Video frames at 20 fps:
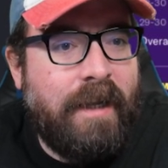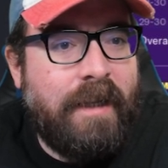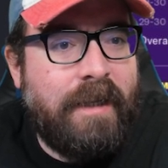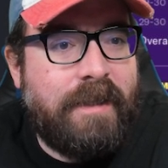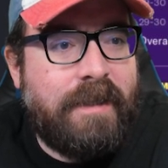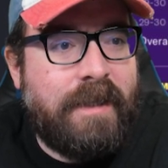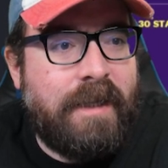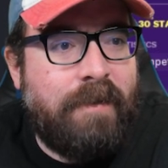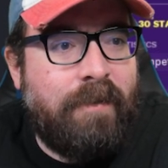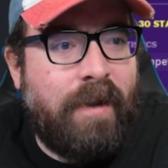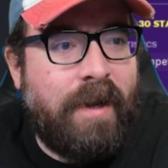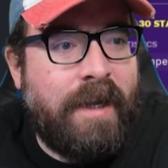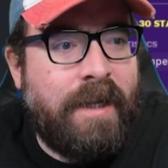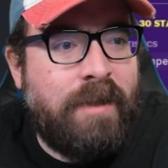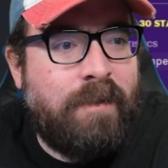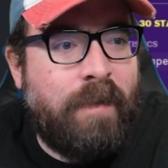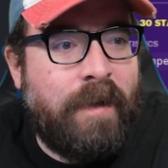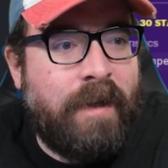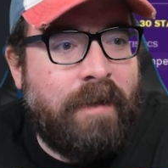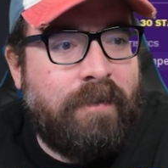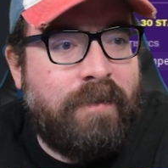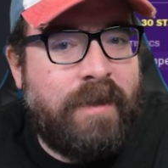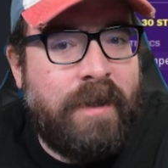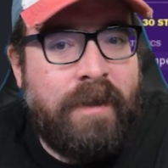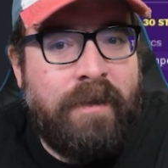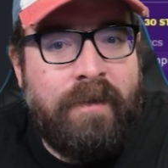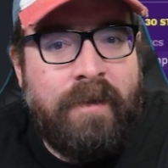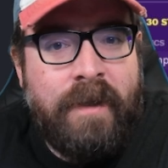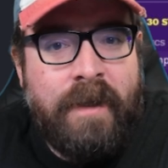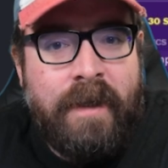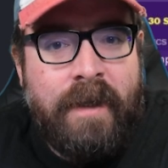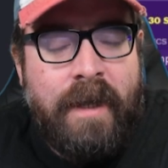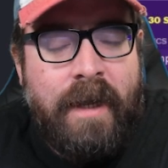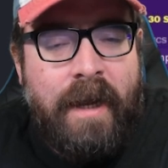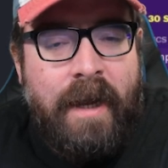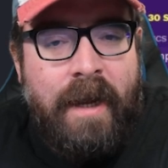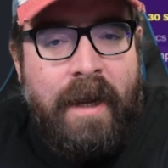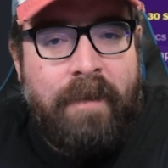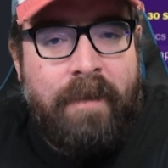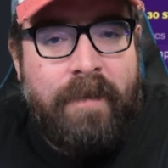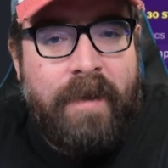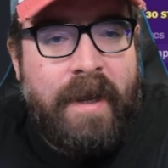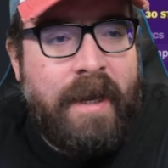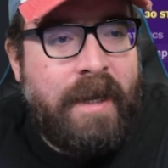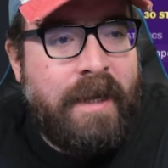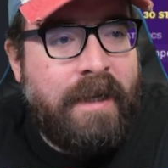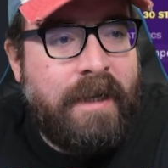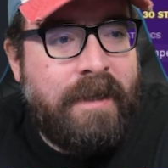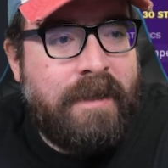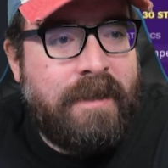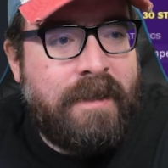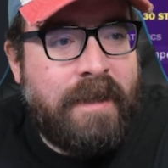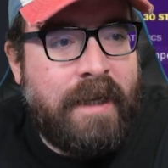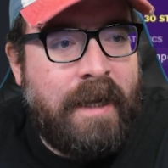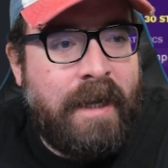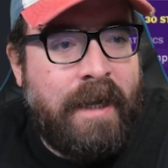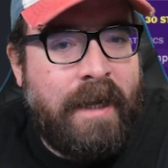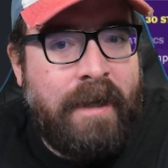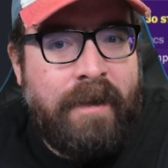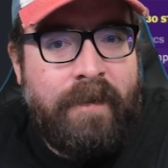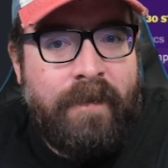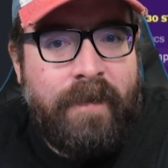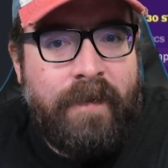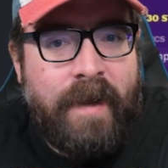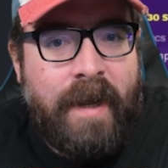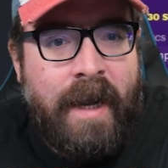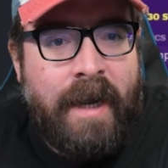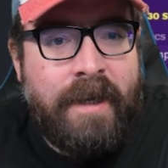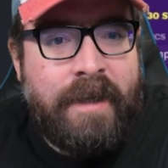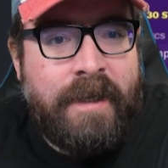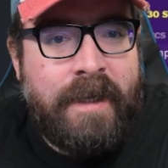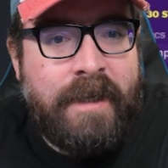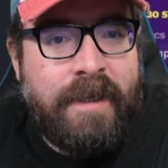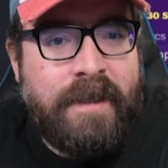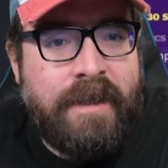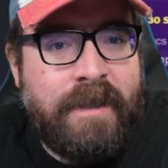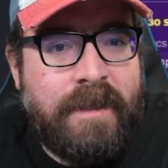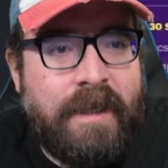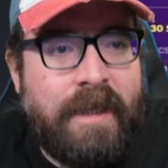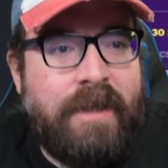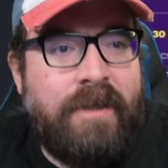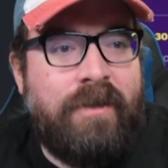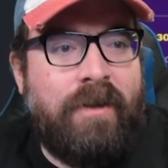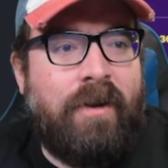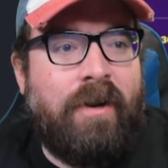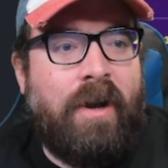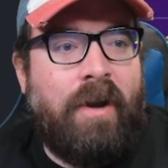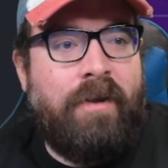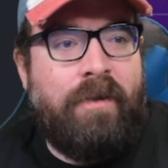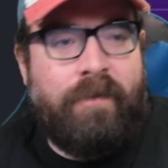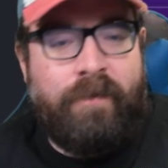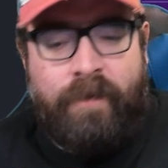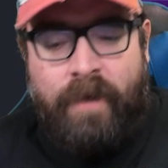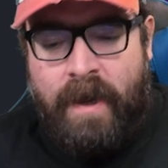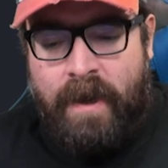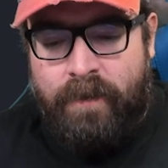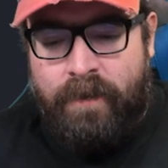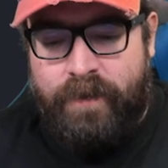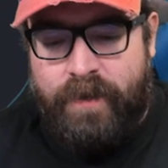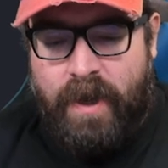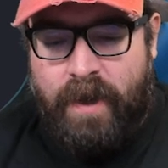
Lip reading: Let's see what he's been up to. He's had a decent season on loan at Fylde.